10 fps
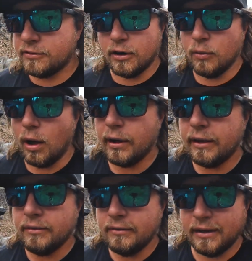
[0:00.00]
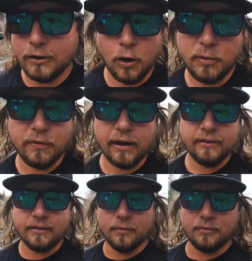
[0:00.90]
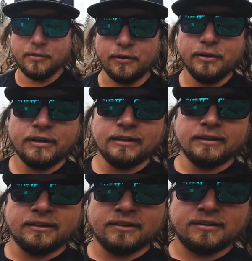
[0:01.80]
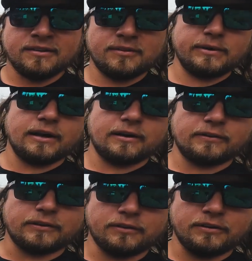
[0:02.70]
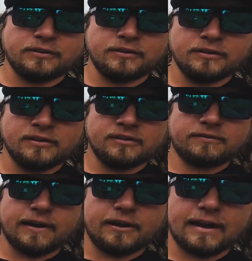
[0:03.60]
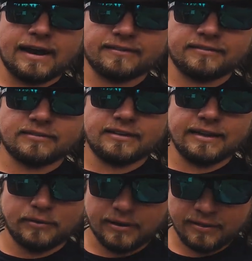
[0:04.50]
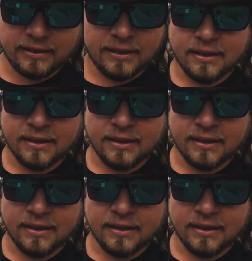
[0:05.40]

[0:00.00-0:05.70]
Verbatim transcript: start walking and hope you find something. So we got our little fire axe to dig with.